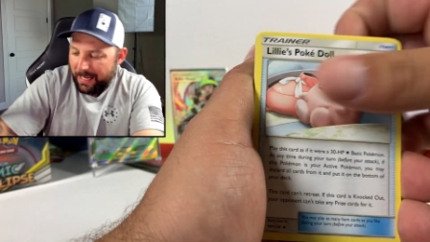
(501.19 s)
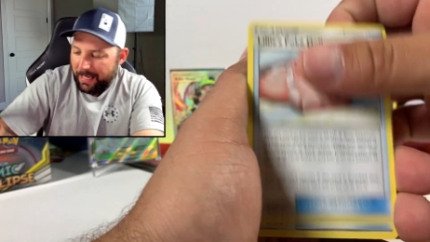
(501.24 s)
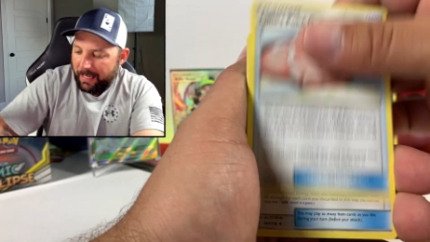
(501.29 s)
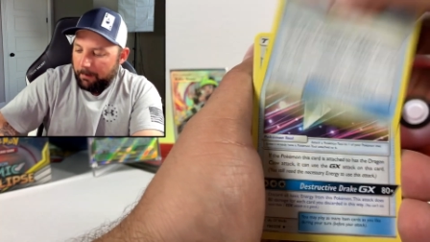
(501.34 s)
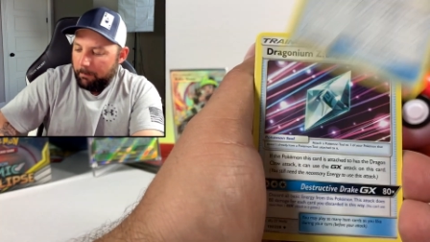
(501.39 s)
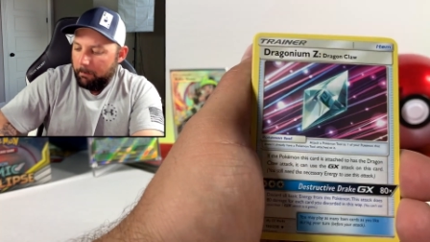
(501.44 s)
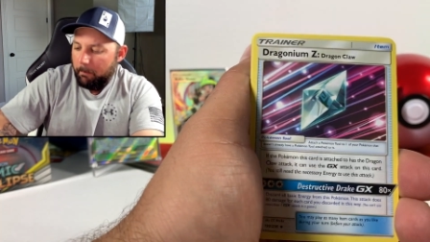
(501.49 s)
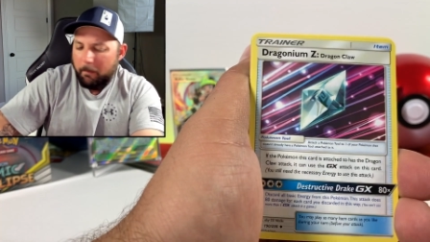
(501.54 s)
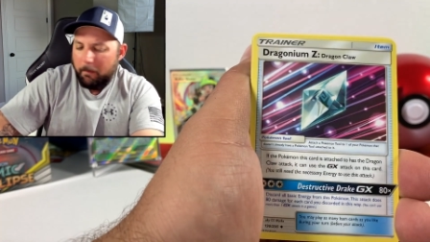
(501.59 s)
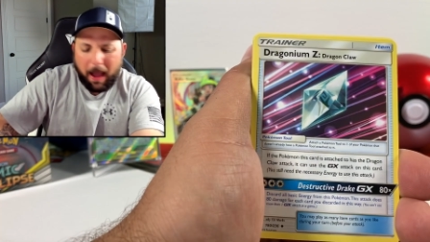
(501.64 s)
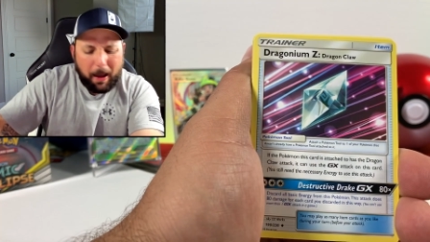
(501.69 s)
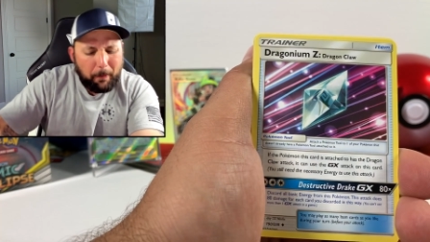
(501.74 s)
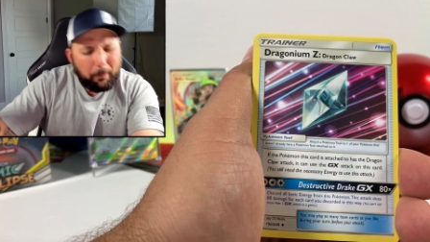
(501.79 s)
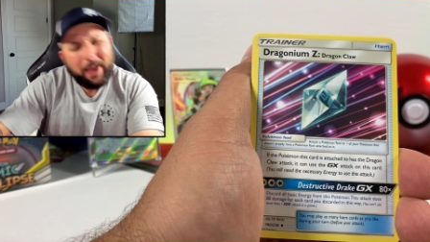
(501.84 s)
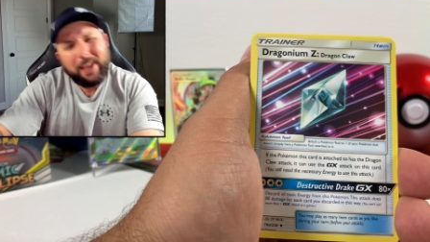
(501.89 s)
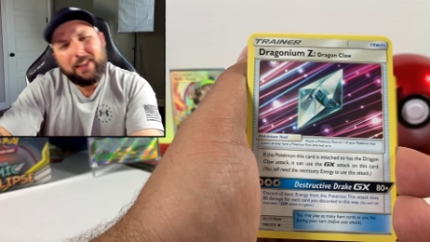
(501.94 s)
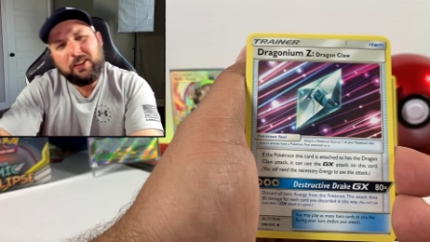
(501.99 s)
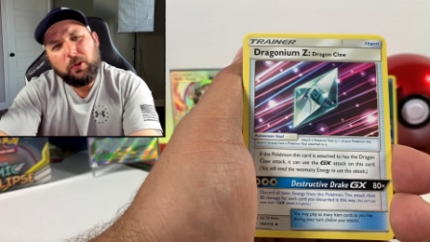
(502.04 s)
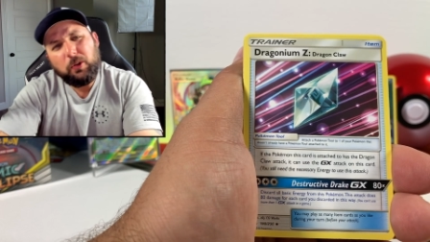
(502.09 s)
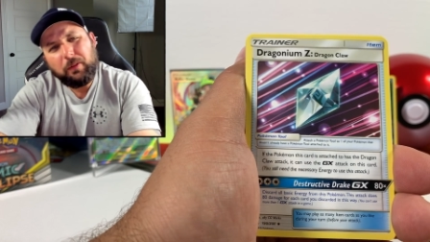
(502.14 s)
and I
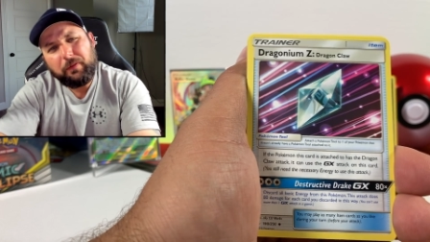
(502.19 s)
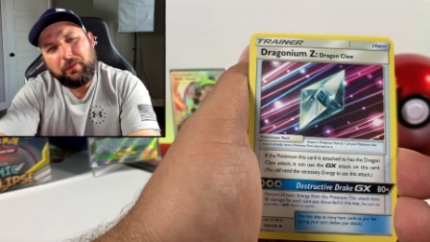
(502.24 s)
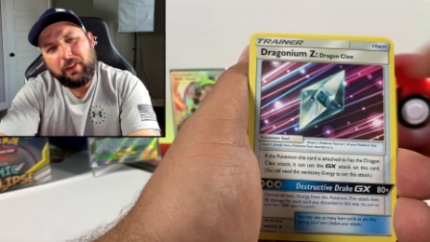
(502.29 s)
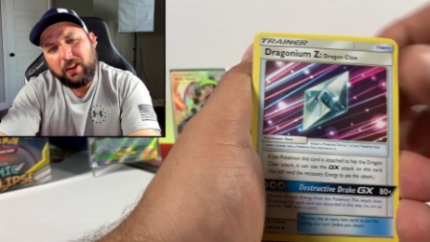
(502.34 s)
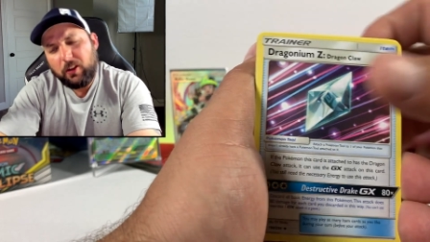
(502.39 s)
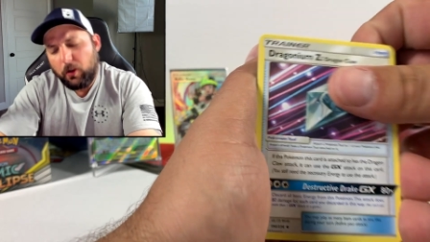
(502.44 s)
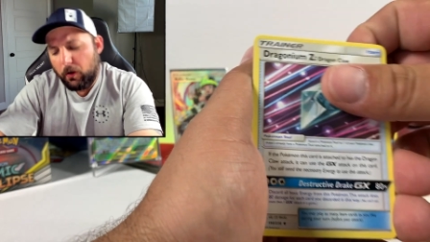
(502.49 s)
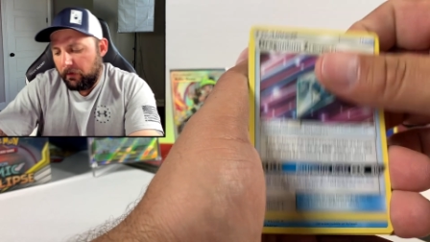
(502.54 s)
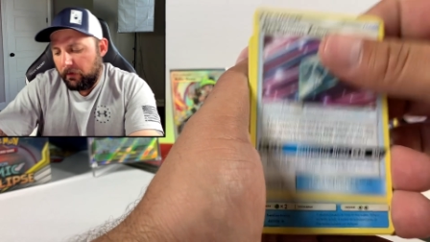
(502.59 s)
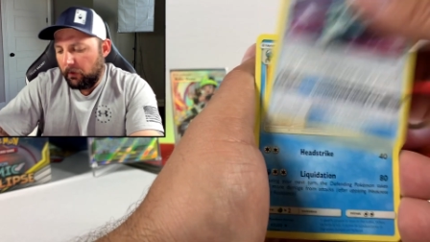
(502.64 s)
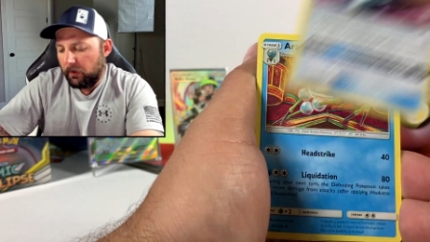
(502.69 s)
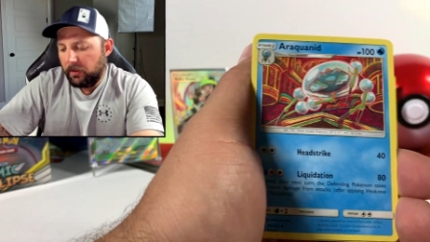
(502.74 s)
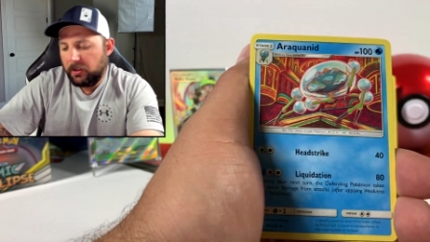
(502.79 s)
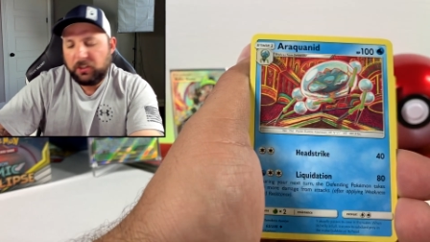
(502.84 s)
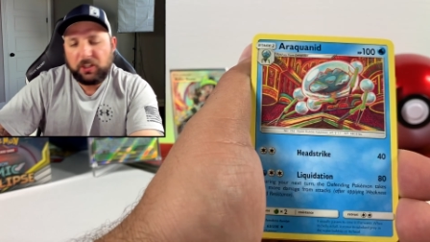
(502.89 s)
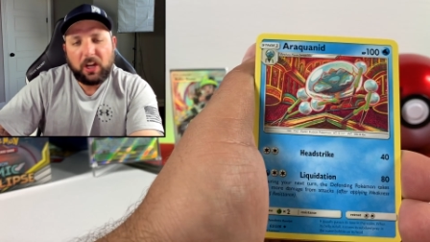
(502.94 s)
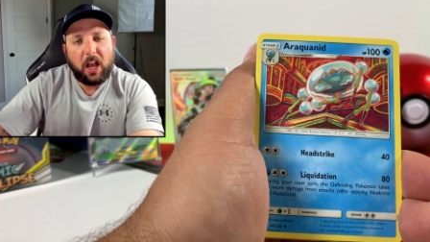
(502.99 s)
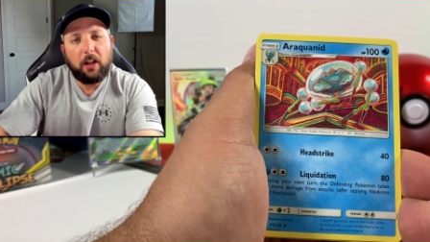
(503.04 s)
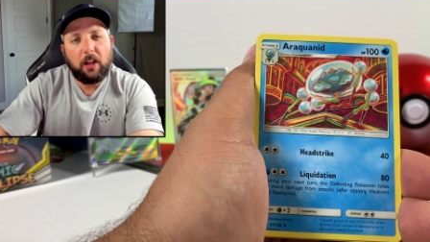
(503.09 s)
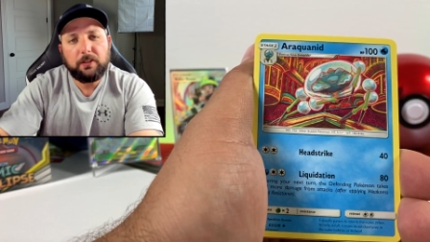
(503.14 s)
may do a video for the
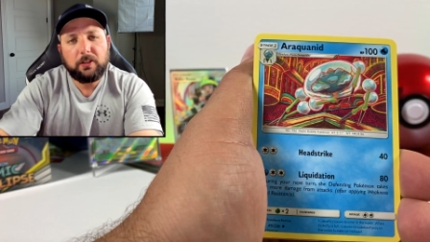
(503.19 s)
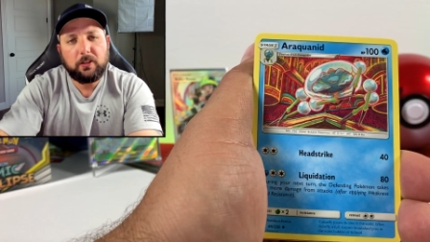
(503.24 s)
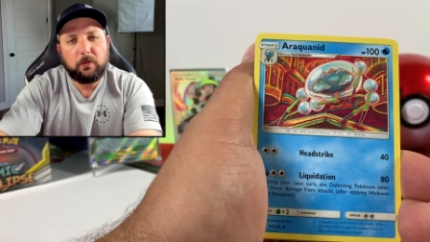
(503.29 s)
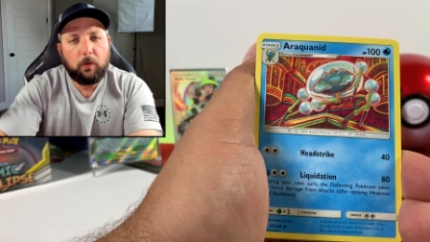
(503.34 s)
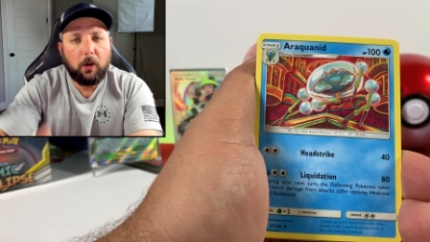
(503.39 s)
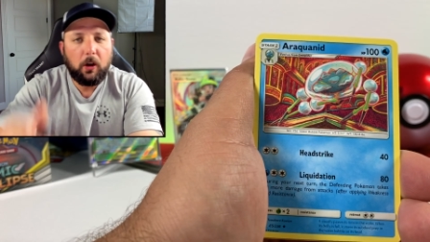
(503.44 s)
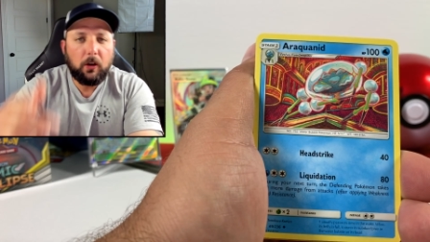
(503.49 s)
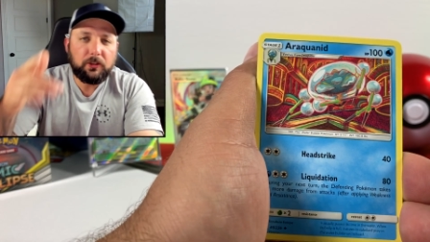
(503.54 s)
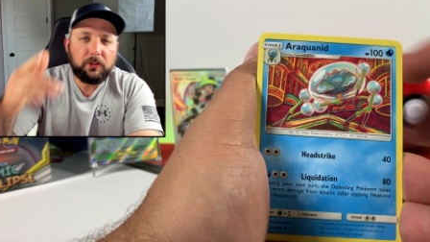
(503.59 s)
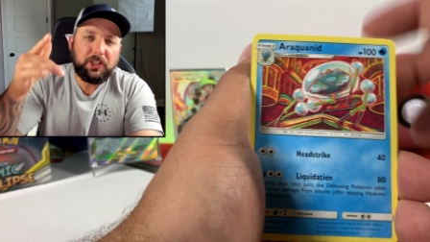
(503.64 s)
challenge as well.